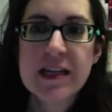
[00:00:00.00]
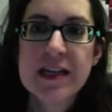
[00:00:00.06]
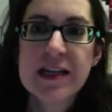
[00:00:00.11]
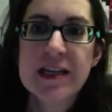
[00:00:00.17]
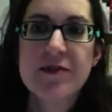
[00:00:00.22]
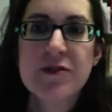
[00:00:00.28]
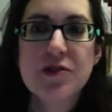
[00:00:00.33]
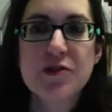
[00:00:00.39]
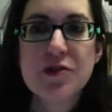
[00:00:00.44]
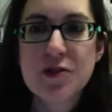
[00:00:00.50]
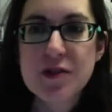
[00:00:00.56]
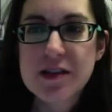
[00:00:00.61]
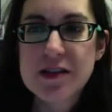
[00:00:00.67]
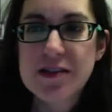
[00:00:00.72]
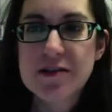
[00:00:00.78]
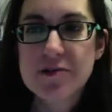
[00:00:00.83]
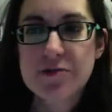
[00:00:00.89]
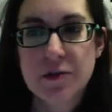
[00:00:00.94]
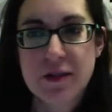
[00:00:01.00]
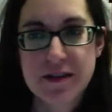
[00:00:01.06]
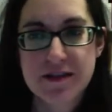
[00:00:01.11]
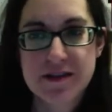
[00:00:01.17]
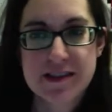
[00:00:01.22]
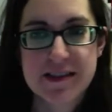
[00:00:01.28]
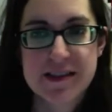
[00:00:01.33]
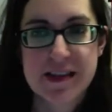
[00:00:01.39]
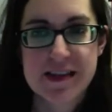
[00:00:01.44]
If you do this, you won't have
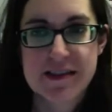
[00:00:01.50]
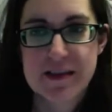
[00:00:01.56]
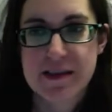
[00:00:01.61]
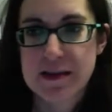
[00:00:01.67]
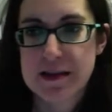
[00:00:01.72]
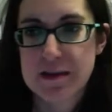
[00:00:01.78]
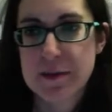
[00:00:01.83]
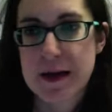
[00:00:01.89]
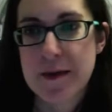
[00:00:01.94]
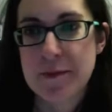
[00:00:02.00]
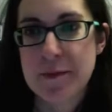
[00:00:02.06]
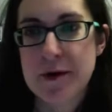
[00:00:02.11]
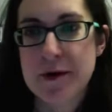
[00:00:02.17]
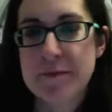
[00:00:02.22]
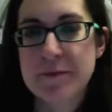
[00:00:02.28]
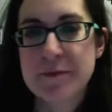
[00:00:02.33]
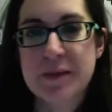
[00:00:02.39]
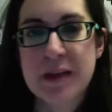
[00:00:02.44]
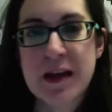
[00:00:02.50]
success on this paper.